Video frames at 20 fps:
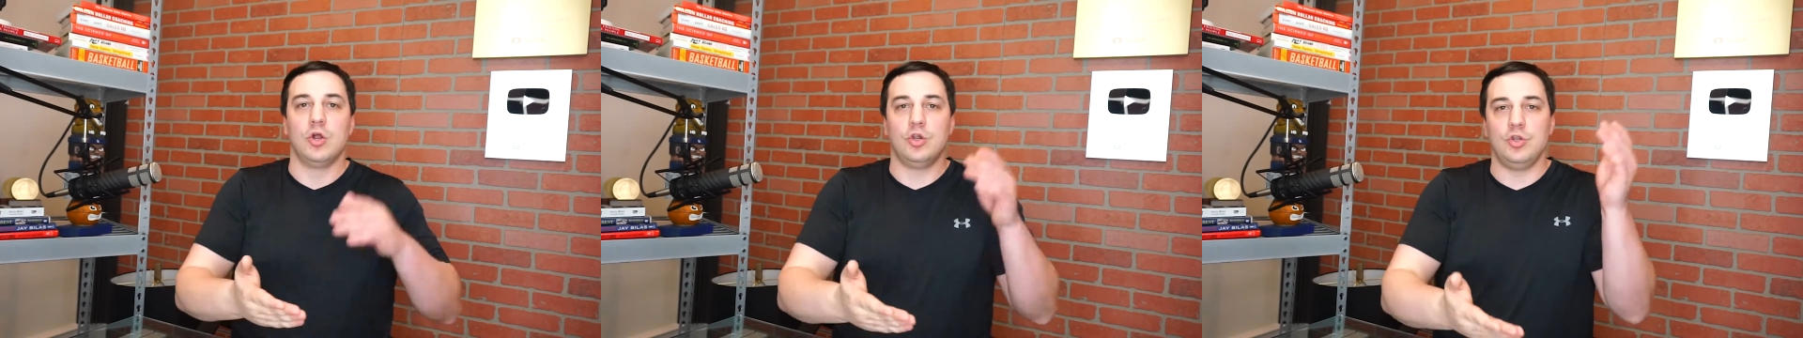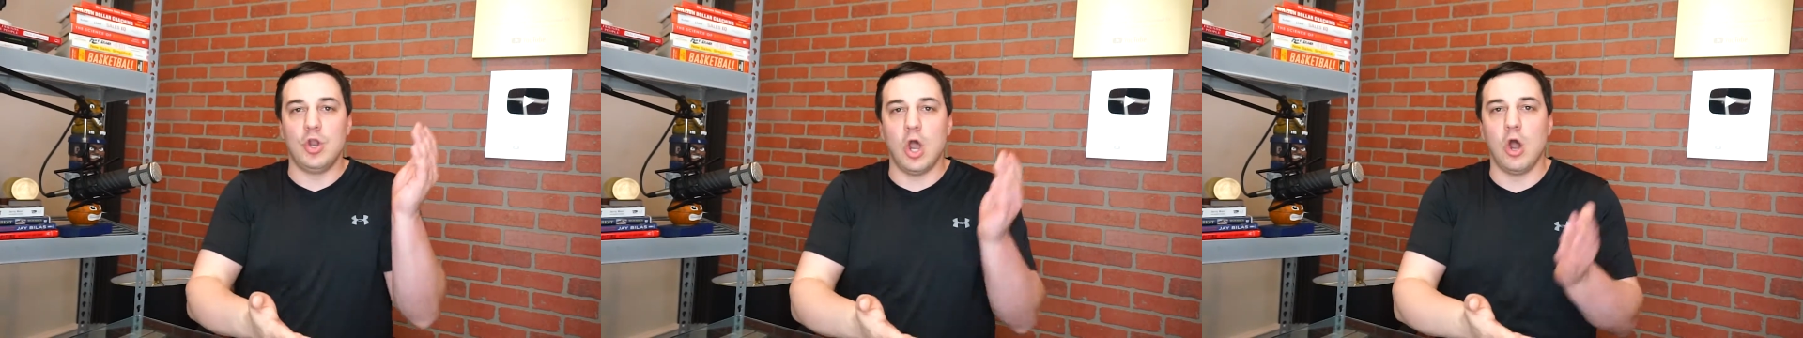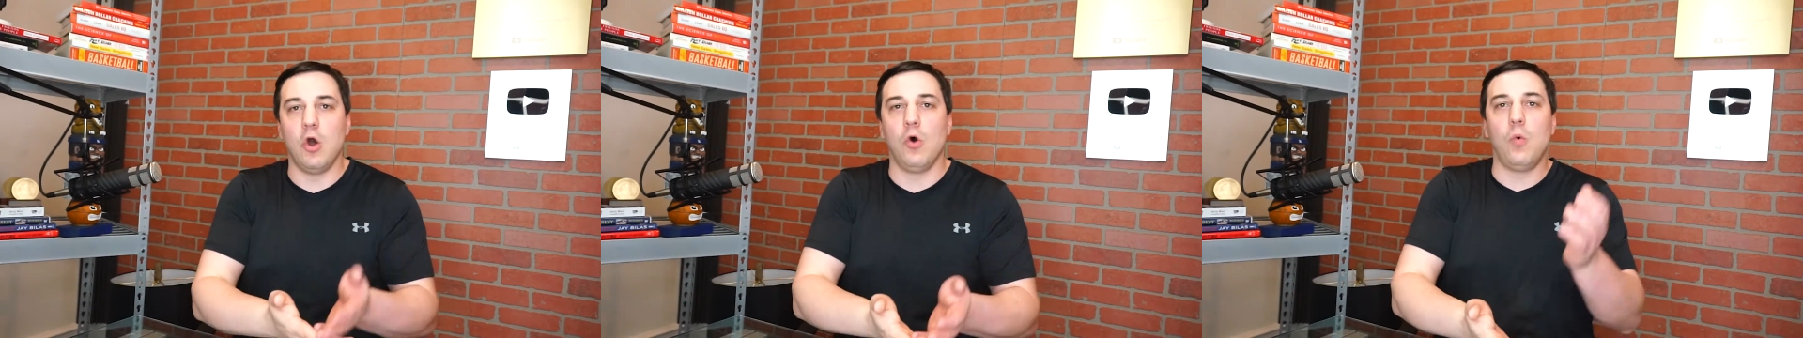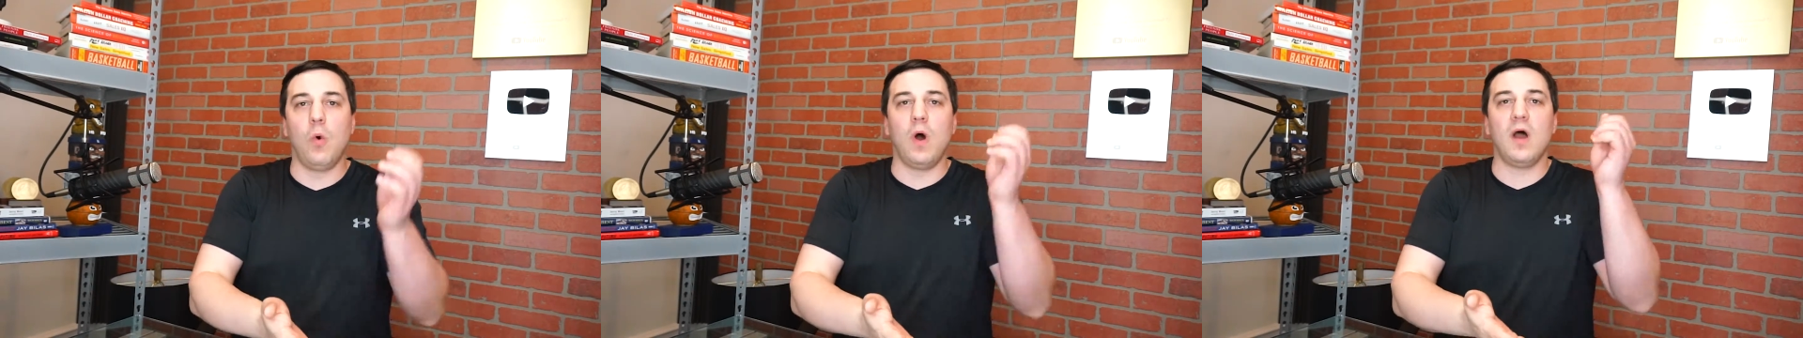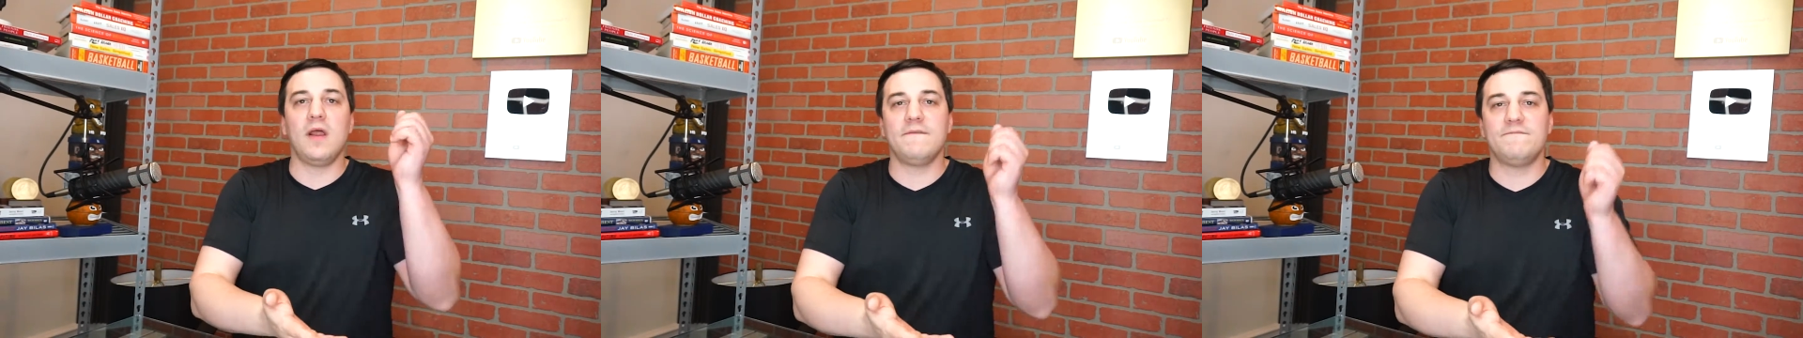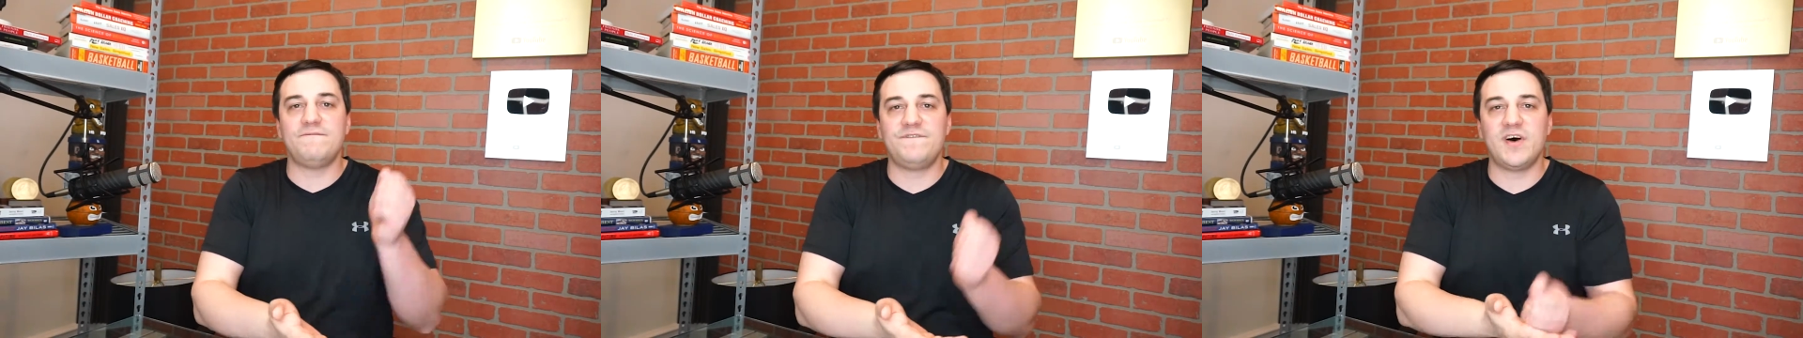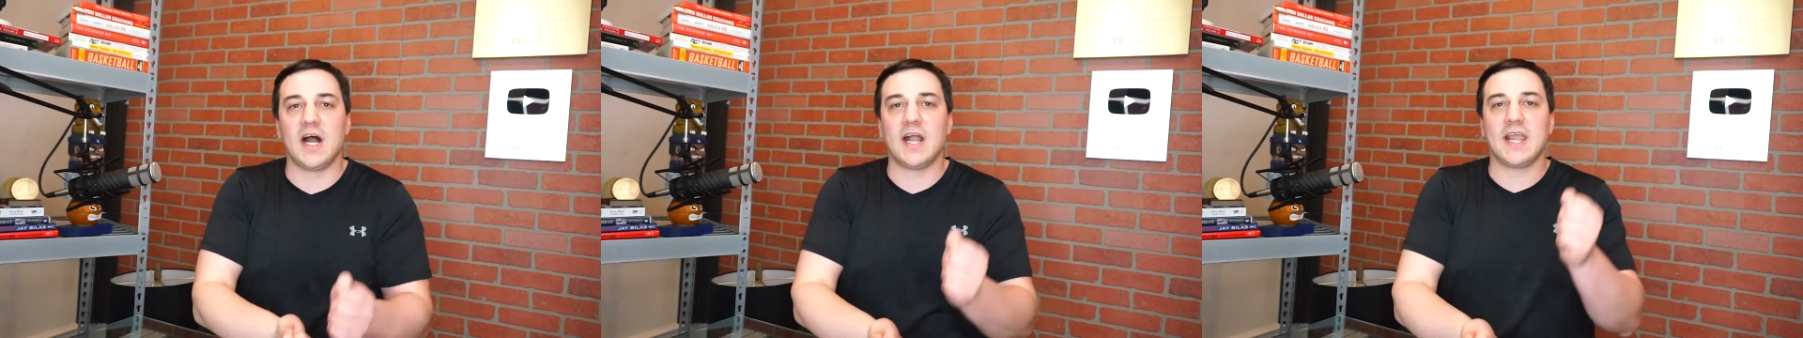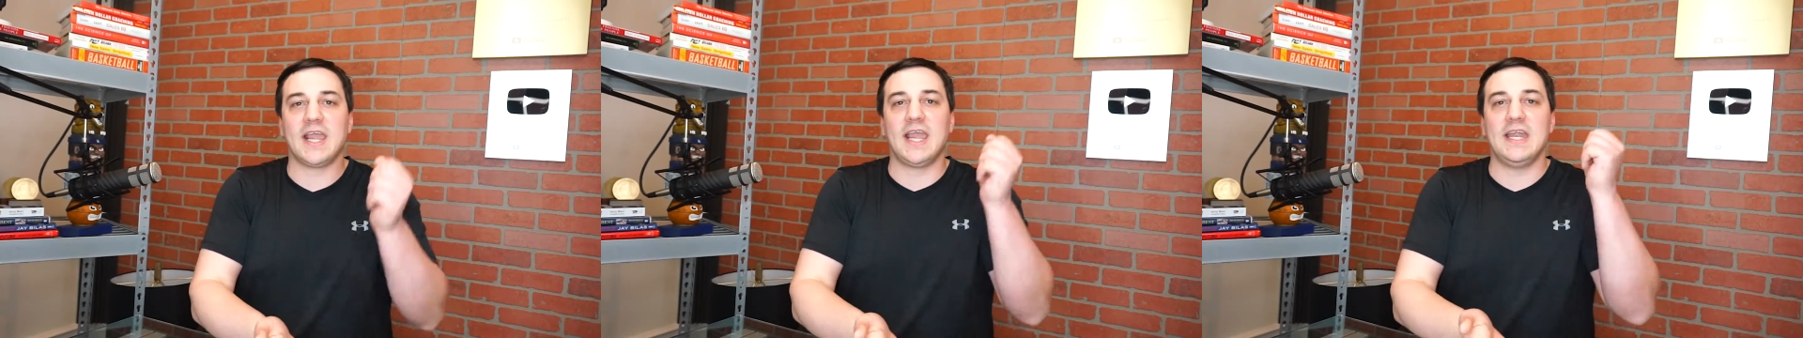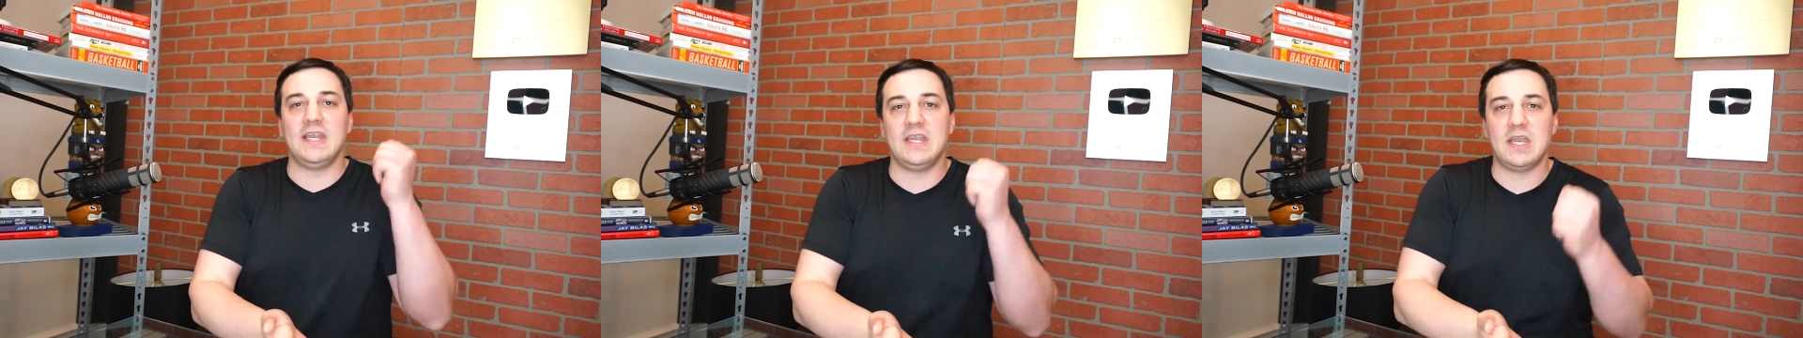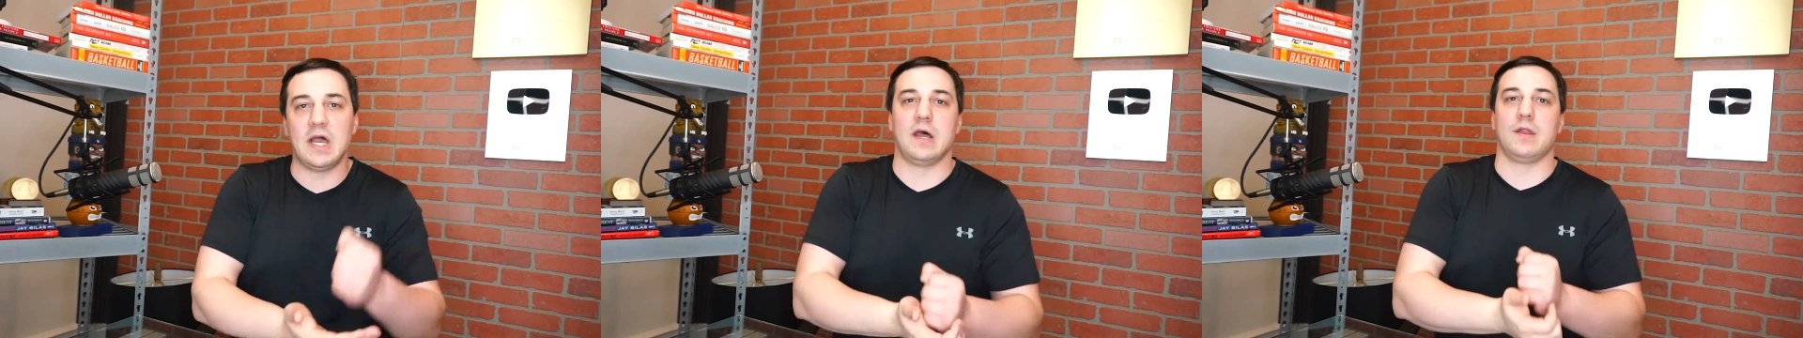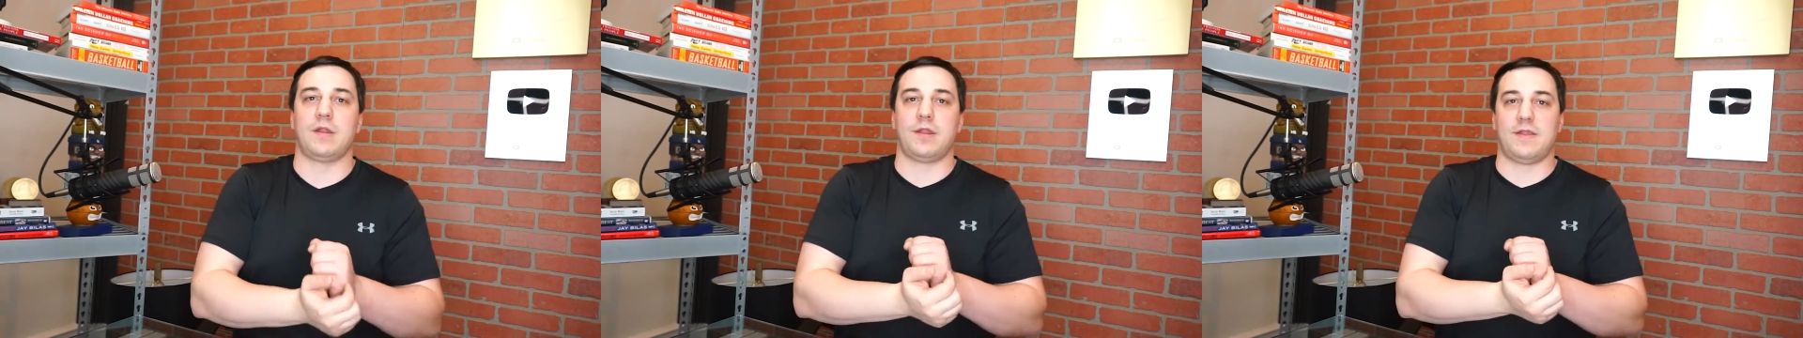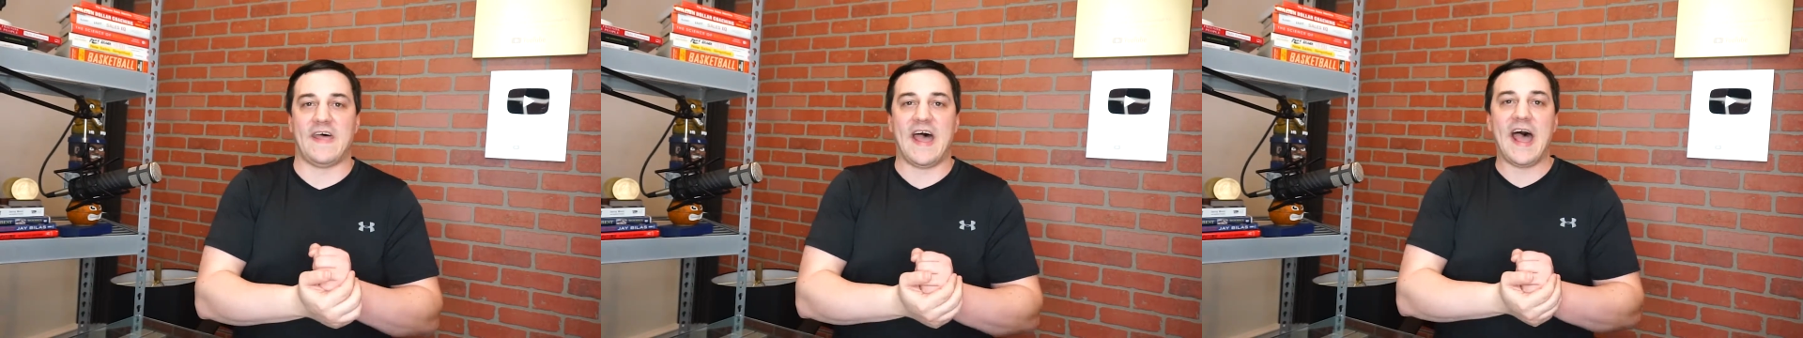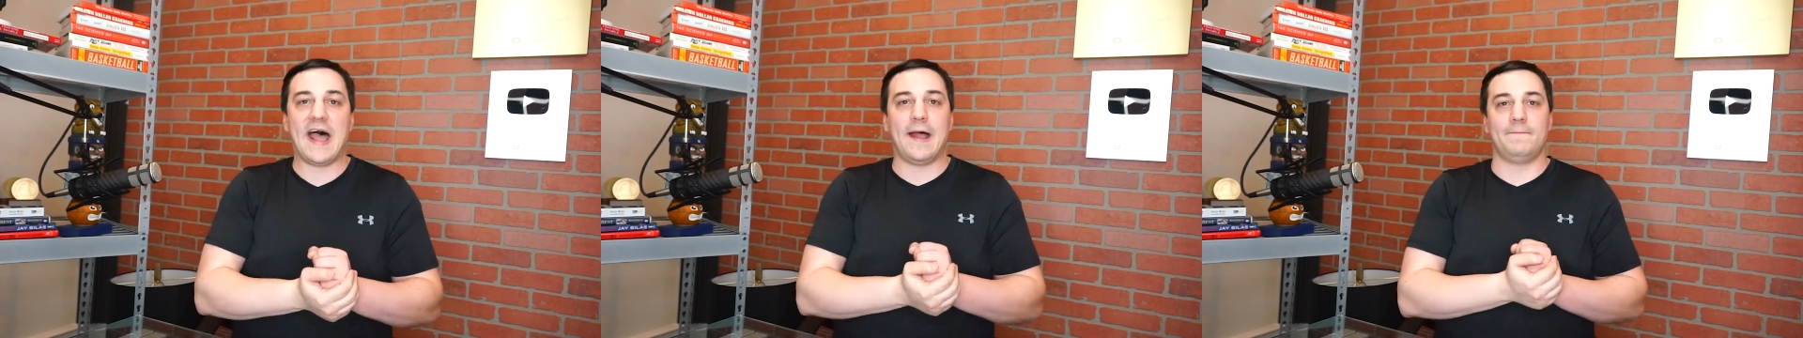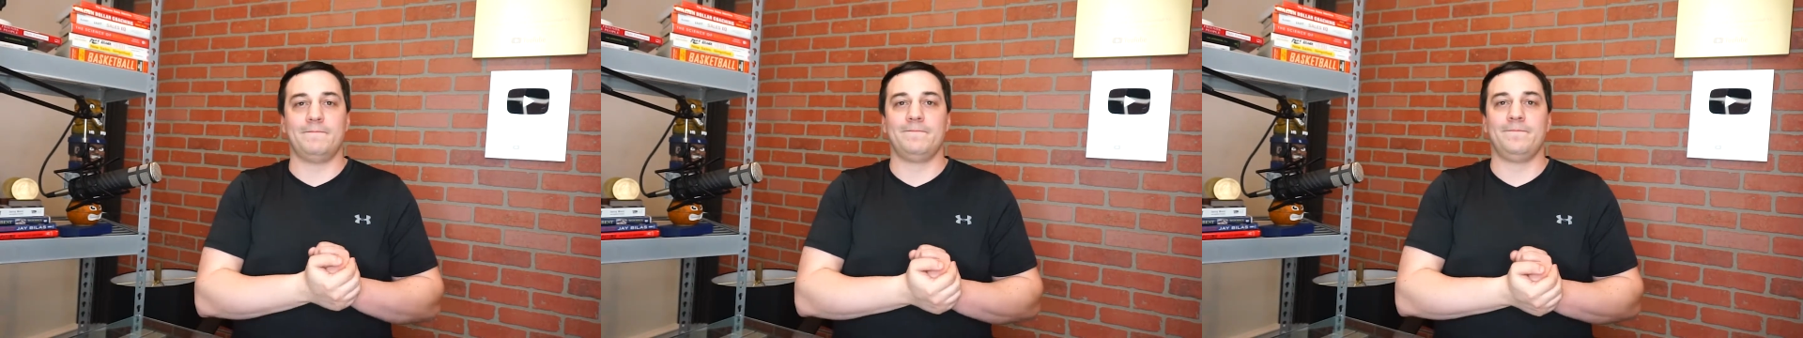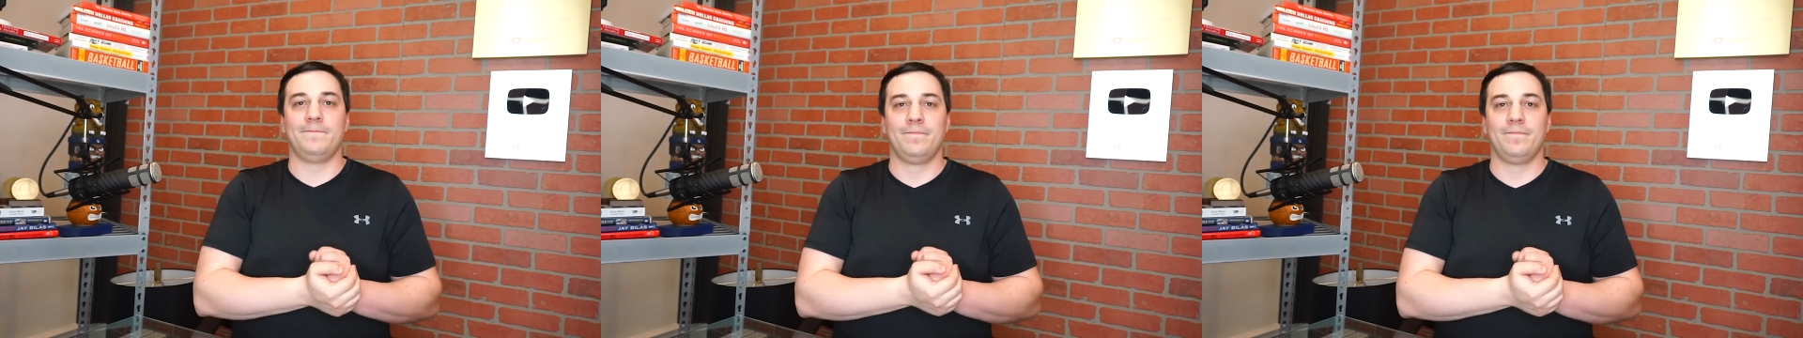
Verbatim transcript: no one fucking does that.